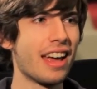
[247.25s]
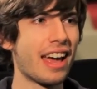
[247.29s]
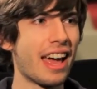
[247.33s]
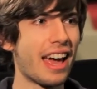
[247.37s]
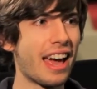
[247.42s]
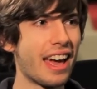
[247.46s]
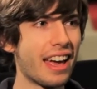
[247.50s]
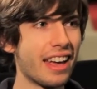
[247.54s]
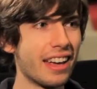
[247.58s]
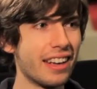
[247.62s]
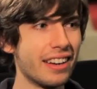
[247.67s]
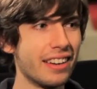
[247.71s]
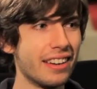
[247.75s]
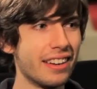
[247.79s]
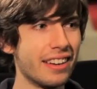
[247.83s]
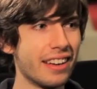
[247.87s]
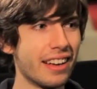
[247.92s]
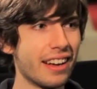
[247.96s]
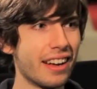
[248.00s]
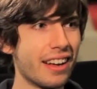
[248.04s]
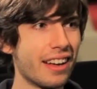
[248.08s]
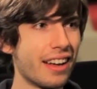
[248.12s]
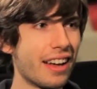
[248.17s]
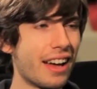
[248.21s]
And
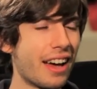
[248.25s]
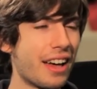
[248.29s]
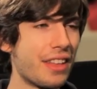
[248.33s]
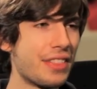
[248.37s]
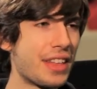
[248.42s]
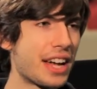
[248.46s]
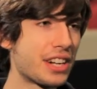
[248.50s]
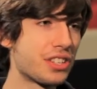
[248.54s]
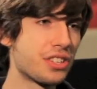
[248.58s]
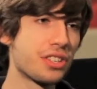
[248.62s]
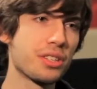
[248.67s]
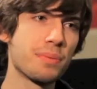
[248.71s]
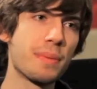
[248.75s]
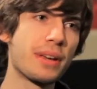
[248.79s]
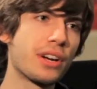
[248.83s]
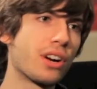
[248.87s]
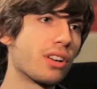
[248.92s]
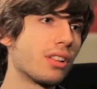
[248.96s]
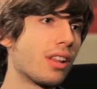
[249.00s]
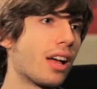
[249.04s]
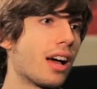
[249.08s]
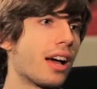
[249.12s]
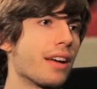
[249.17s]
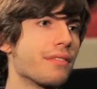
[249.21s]
that's just made
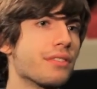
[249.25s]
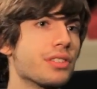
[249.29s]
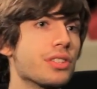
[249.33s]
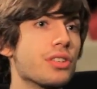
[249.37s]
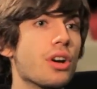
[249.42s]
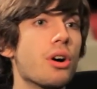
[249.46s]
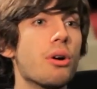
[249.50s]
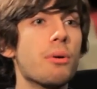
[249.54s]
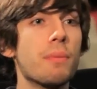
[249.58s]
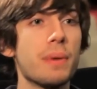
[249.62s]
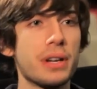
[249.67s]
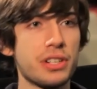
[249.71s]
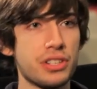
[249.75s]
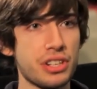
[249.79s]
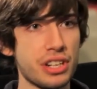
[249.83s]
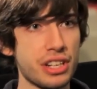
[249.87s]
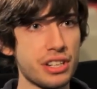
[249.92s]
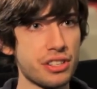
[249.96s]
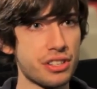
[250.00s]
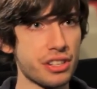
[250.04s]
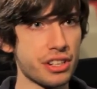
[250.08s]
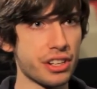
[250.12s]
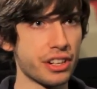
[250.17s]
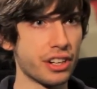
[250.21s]
our lives so much
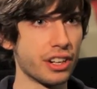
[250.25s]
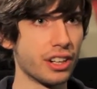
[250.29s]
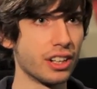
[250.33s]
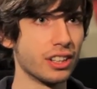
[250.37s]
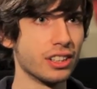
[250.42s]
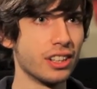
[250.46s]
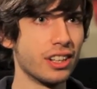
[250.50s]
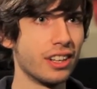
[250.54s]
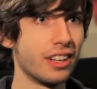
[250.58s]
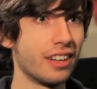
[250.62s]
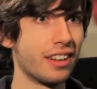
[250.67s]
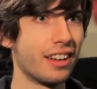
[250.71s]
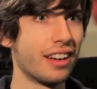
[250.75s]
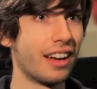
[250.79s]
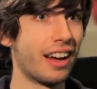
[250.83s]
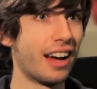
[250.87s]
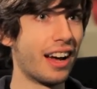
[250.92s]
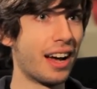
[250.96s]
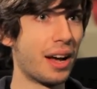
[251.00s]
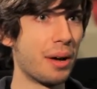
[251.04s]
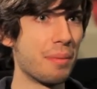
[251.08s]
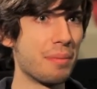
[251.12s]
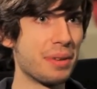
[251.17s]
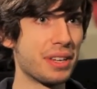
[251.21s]
easier
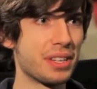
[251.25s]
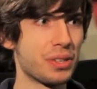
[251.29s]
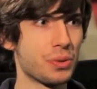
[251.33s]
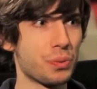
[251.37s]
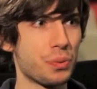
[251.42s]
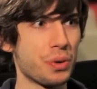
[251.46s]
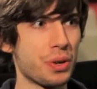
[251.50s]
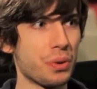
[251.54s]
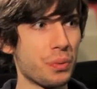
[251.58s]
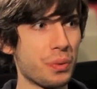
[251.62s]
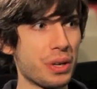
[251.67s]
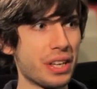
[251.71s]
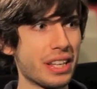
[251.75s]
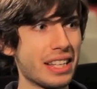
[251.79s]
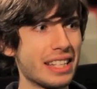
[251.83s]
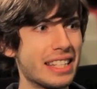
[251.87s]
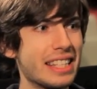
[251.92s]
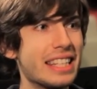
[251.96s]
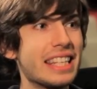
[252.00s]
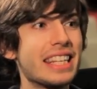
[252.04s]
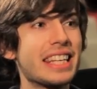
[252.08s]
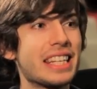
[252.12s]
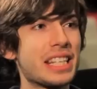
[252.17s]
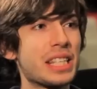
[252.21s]
uh, because we, we
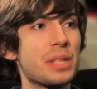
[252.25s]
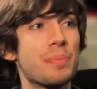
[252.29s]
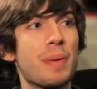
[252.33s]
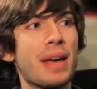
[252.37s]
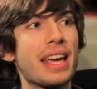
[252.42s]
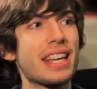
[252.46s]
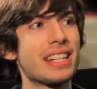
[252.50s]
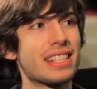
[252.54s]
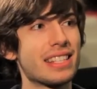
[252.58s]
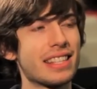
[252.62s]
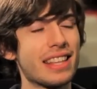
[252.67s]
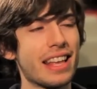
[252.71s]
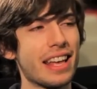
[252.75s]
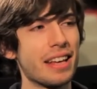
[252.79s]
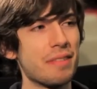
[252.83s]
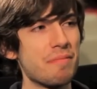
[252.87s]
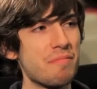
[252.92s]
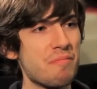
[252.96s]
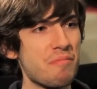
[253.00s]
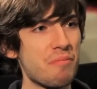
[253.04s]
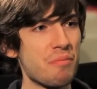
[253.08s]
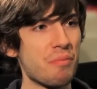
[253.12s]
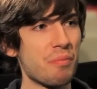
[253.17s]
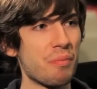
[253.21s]
see a space that
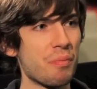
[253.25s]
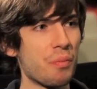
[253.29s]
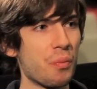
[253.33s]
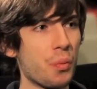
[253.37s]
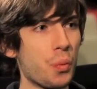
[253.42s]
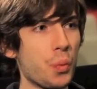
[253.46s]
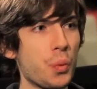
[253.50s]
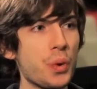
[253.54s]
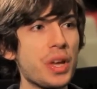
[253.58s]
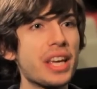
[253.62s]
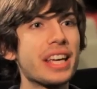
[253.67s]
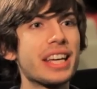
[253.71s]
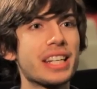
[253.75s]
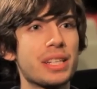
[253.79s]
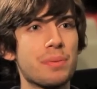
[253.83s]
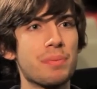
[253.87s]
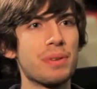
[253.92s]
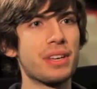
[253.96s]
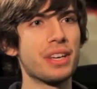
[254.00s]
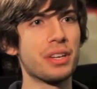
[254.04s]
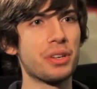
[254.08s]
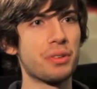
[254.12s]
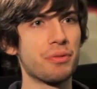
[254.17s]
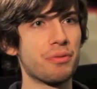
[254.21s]
we get to
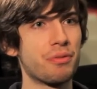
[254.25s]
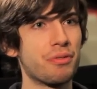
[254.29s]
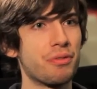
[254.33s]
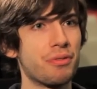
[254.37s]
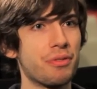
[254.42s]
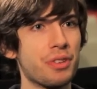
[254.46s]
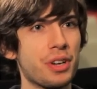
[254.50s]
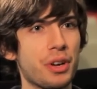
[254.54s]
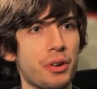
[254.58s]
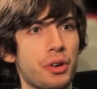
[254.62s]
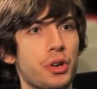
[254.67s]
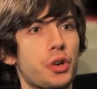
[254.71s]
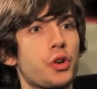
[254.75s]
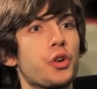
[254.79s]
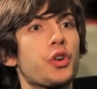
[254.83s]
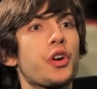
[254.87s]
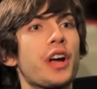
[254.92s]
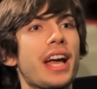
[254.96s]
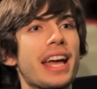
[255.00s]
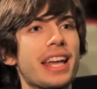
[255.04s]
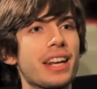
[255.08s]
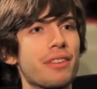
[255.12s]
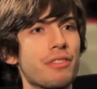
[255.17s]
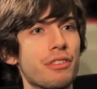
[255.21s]
be you know,
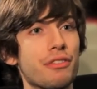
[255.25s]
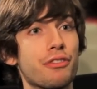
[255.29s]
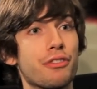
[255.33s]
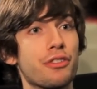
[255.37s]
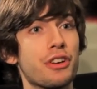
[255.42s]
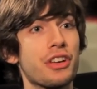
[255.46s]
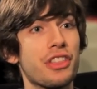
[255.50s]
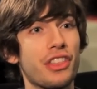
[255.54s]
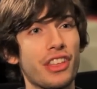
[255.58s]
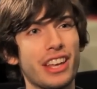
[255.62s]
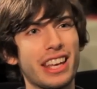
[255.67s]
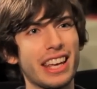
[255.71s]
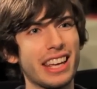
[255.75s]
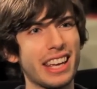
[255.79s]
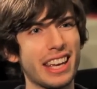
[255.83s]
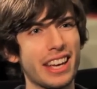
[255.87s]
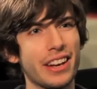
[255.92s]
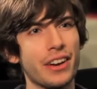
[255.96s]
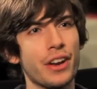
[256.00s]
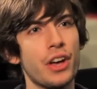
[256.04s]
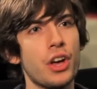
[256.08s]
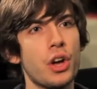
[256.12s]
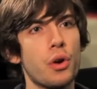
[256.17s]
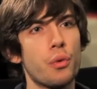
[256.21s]
creative and free thinking
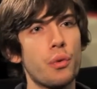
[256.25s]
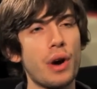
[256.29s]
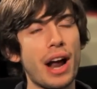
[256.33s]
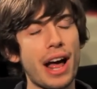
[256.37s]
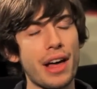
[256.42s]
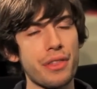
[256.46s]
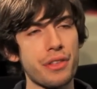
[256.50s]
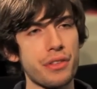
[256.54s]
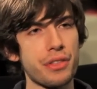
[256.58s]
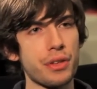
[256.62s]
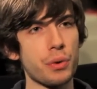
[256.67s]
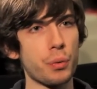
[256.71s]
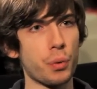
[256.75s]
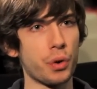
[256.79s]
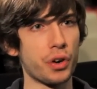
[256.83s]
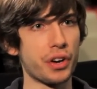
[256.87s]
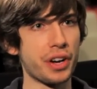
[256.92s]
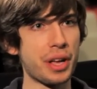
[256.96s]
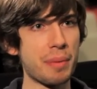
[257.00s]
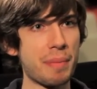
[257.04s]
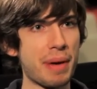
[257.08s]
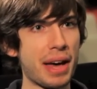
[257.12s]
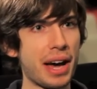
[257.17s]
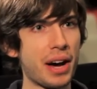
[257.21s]
in rather than
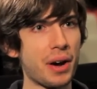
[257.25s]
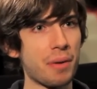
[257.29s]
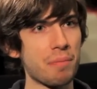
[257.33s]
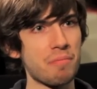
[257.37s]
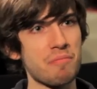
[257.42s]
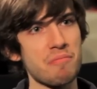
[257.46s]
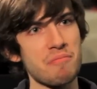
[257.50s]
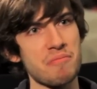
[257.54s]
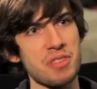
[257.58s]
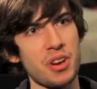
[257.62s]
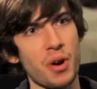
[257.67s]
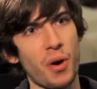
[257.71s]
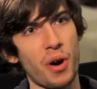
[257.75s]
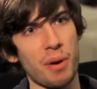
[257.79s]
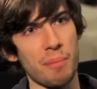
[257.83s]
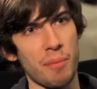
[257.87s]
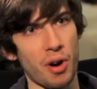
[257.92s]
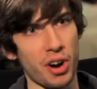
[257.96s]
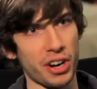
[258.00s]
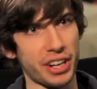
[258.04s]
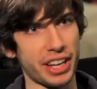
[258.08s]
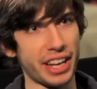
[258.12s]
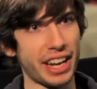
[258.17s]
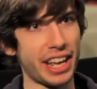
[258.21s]
worry about you know, our
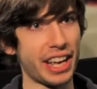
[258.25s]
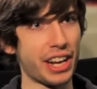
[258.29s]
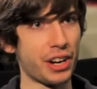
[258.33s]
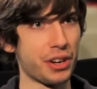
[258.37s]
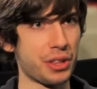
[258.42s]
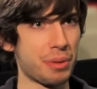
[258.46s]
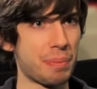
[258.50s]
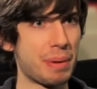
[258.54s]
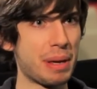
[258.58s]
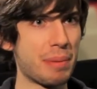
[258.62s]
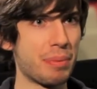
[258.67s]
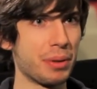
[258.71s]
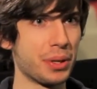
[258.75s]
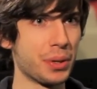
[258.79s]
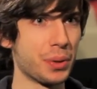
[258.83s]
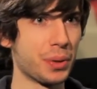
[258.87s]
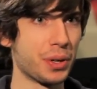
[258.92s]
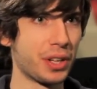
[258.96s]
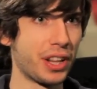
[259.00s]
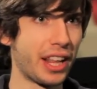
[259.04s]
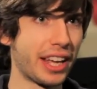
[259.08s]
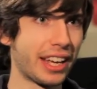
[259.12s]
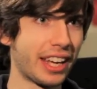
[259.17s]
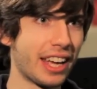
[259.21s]
marketing or the people who
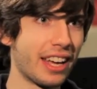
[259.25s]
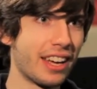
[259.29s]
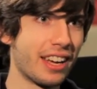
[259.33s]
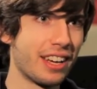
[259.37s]
are like,